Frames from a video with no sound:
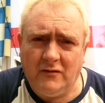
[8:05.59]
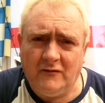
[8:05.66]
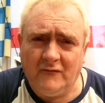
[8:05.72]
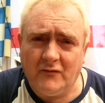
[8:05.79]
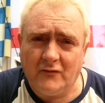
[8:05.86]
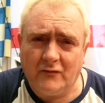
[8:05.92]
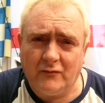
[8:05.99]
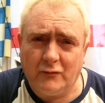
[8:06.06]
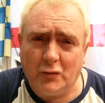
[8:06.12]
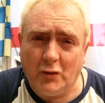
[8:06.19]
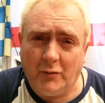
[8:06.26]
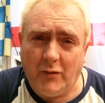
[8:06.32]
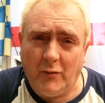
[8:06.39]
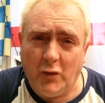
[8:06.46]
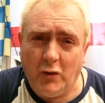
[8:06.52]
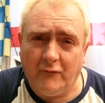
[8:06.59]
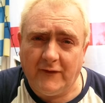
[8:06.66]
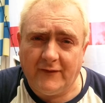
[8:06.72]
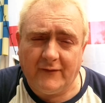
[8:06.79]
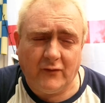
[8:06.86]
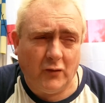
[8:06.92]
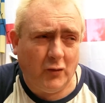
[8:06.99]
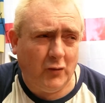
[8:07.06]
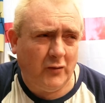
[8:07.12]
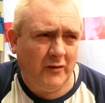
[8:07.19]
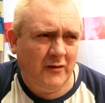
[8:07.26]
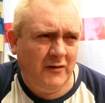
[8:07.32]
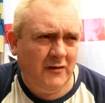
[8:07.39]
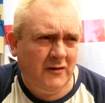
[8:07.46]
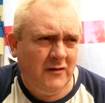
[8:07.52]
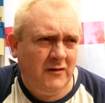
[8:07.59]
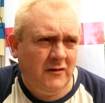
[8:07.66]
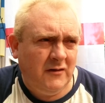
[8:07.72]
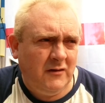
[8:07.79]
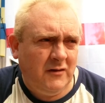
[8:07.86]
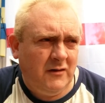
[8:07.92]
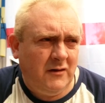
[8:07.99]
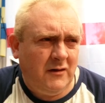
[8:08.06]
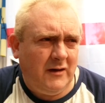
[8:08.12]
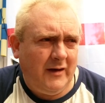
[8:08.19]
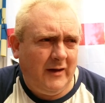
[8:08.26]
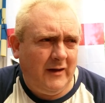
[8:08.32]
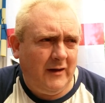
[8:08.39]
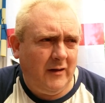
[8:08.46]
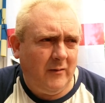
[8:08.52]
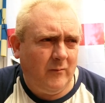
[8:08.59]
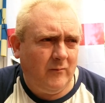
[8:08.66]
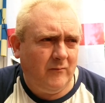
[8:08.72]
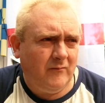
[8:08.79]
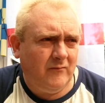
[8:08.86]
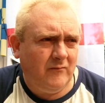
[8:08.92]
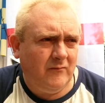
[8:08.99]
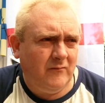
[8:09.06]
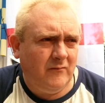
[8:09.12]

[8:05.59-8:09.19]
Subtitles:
I was going to be moving soon. I'm